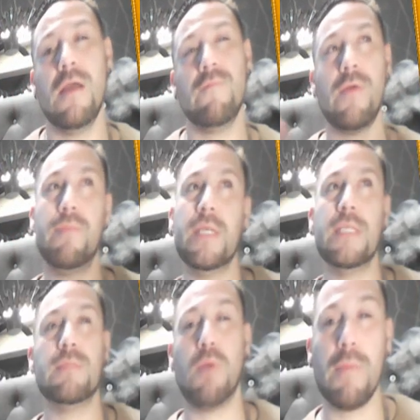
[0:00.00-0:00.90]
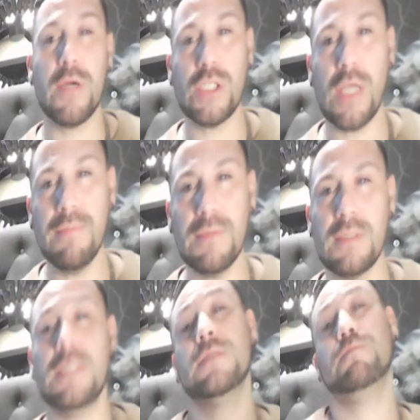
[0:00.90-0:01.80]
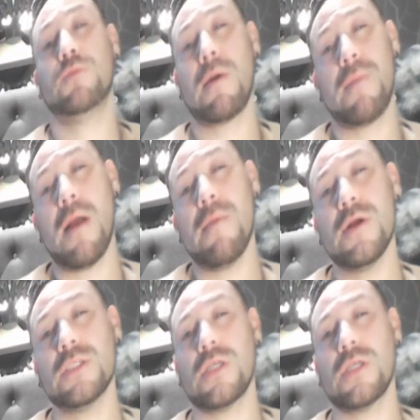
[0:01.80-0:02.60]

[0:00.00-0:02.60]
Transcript: from these barber shops, since barbers